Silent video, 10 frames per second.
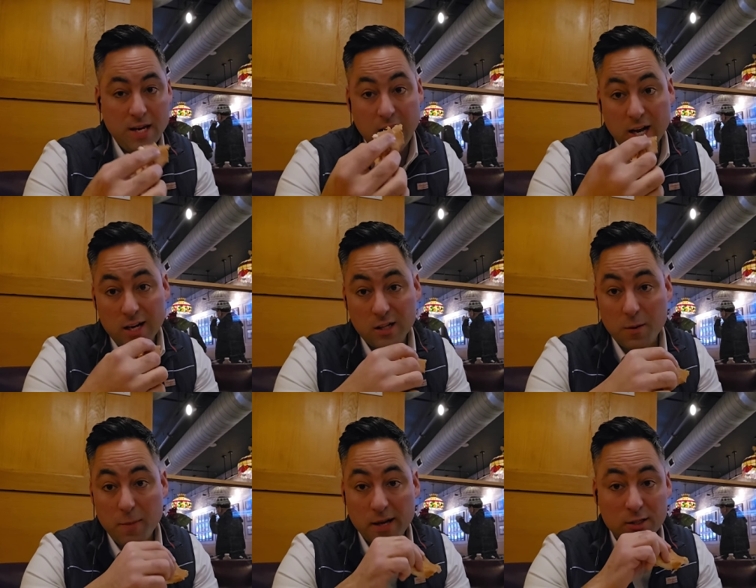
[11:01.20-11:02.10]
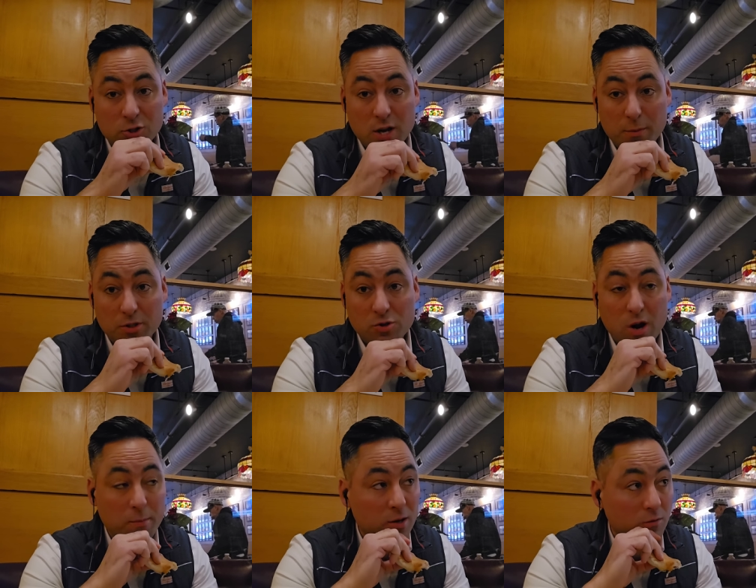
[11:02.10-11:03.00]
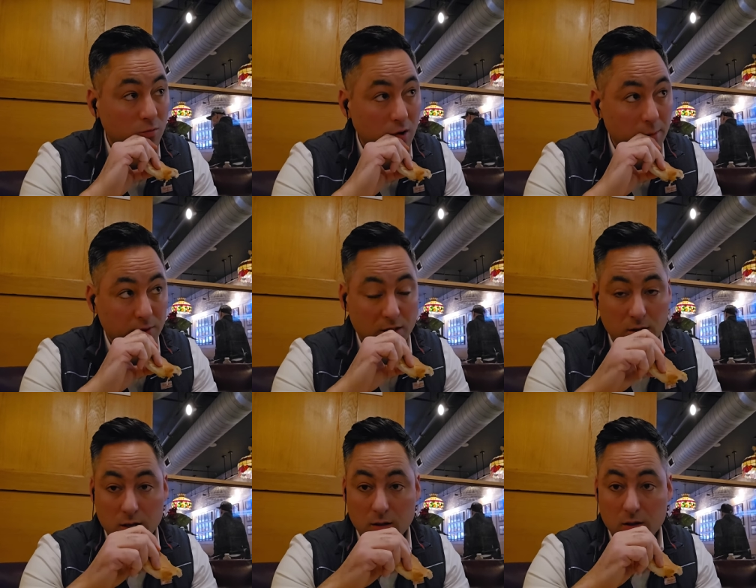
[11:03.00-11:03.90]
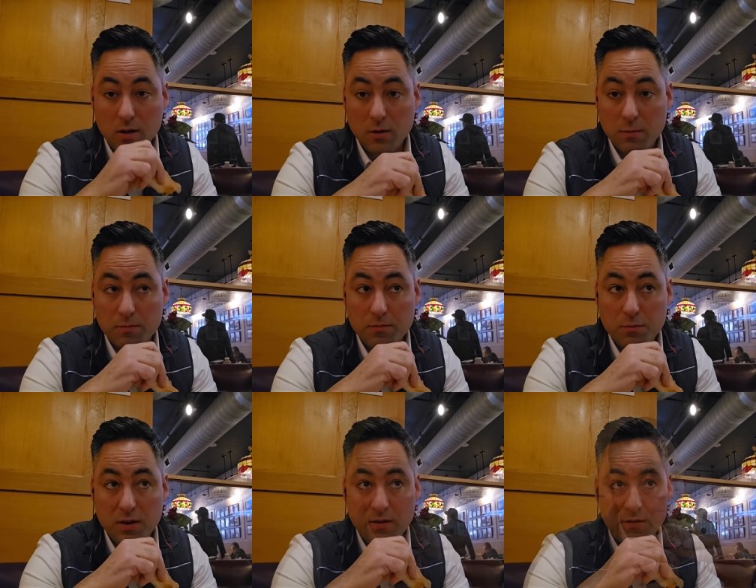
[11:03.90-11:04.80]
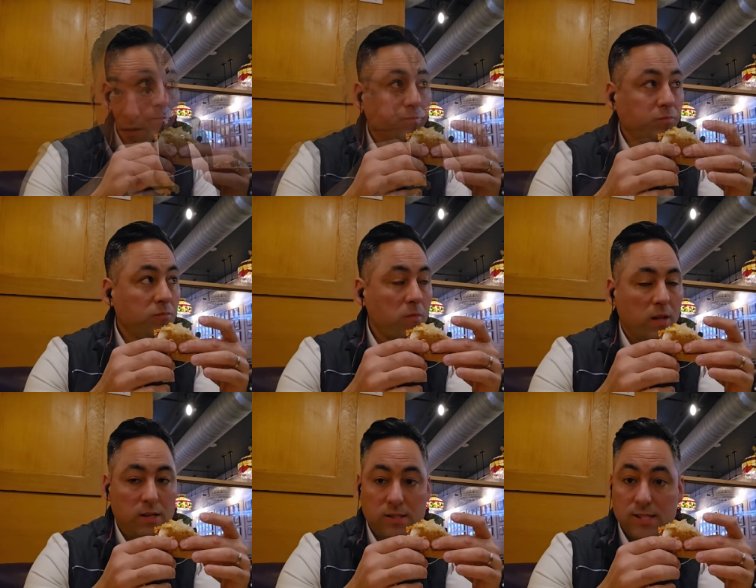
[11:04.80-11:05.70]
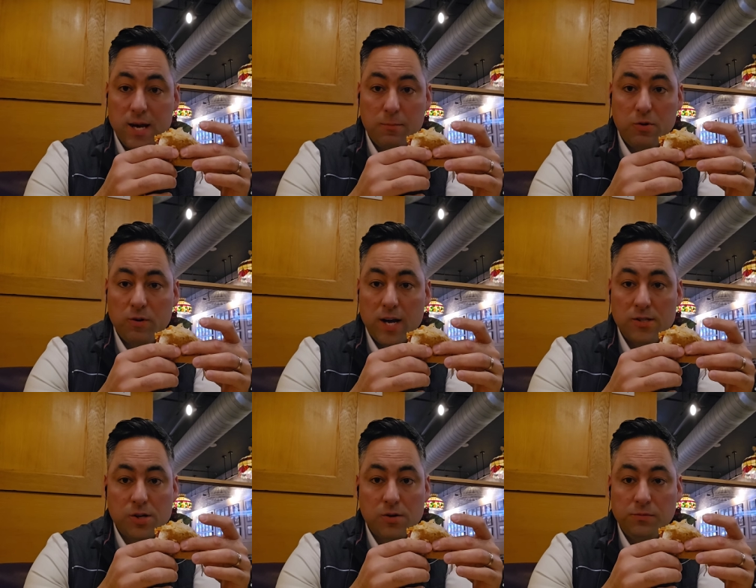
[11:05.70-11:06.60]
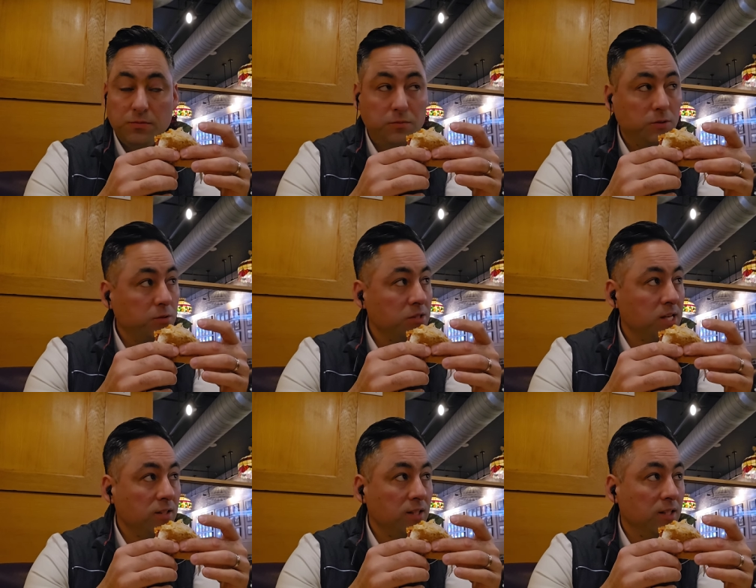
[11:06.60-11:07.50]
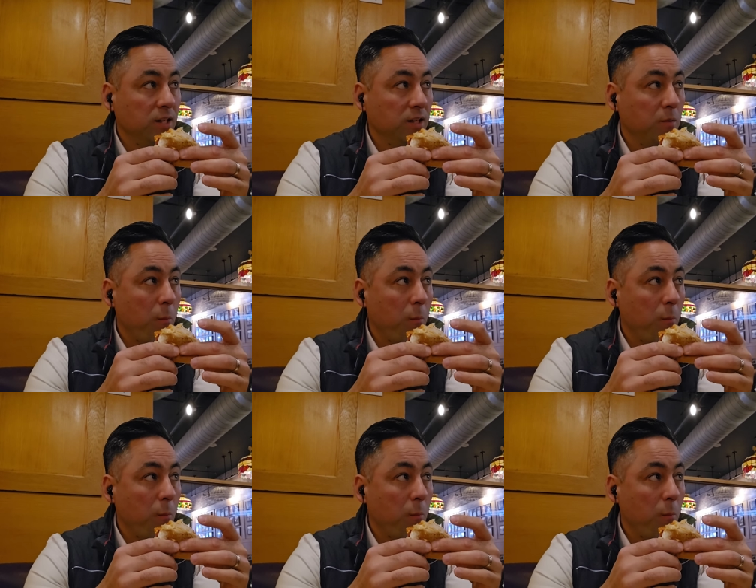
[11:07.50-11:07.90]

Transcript: Now I got to come back and try the pastrami wrapped in, in the beef. Snap-o-Razzo. What was I thinking?